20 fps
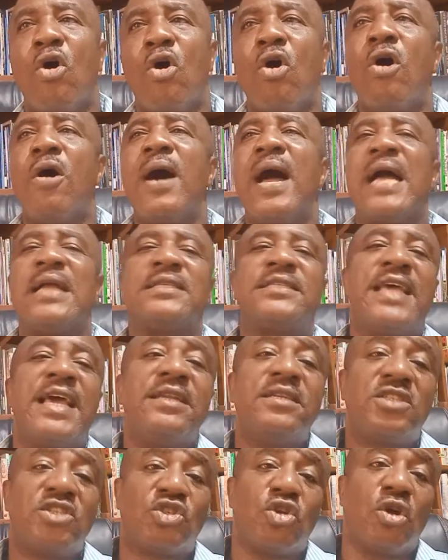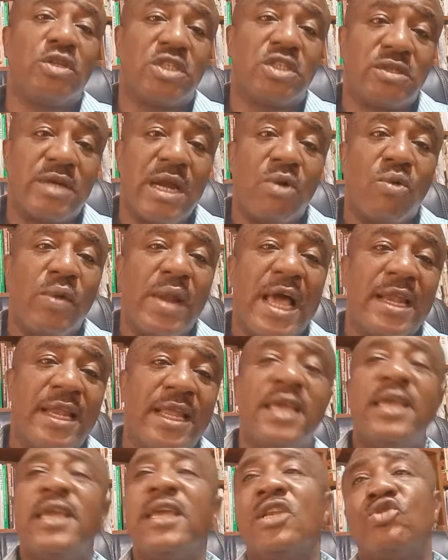or attend church
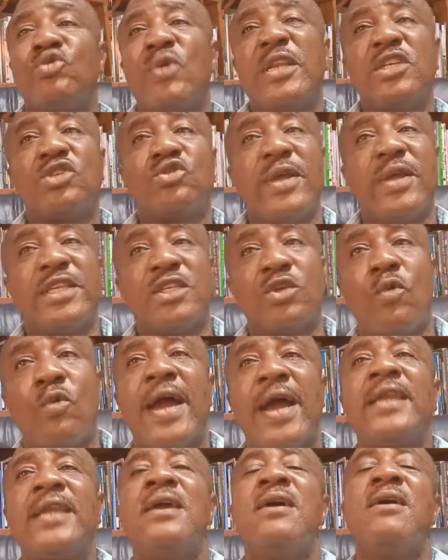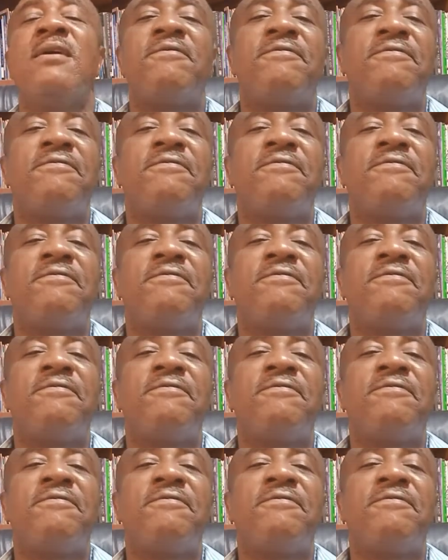regularly in 2021,